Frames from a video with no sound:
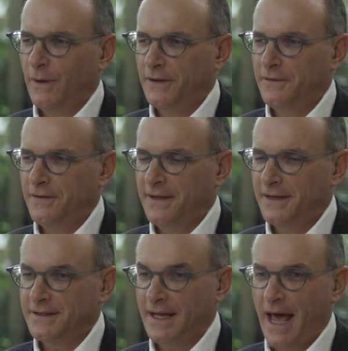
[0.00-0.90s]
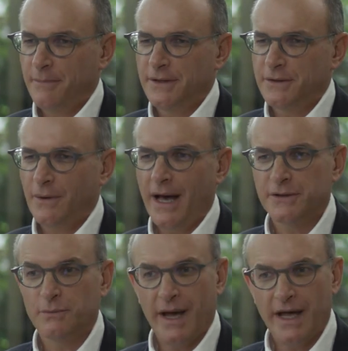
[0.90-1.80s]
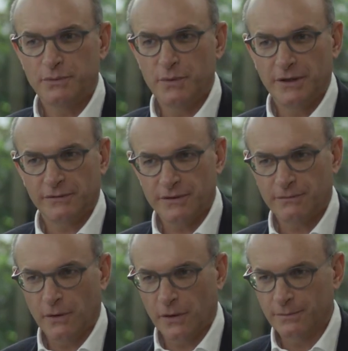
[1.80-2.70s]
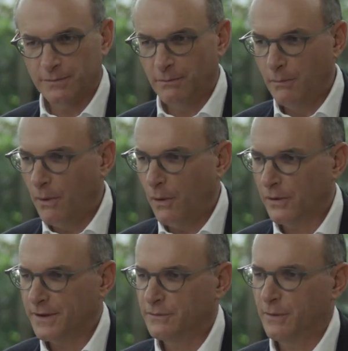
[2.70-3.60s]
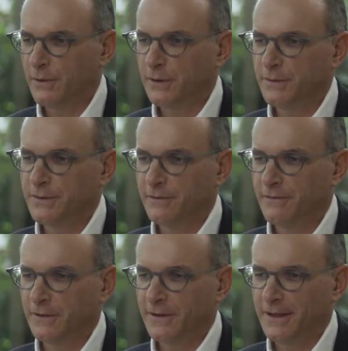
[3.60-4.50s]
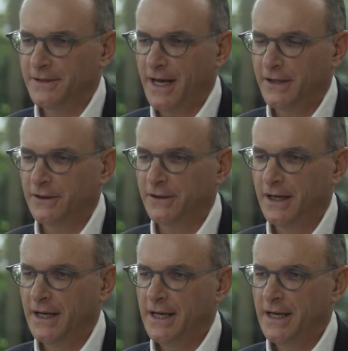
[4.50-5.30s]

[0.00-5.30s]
One of the things that happened to us as we transformed more into a purpose-driven organization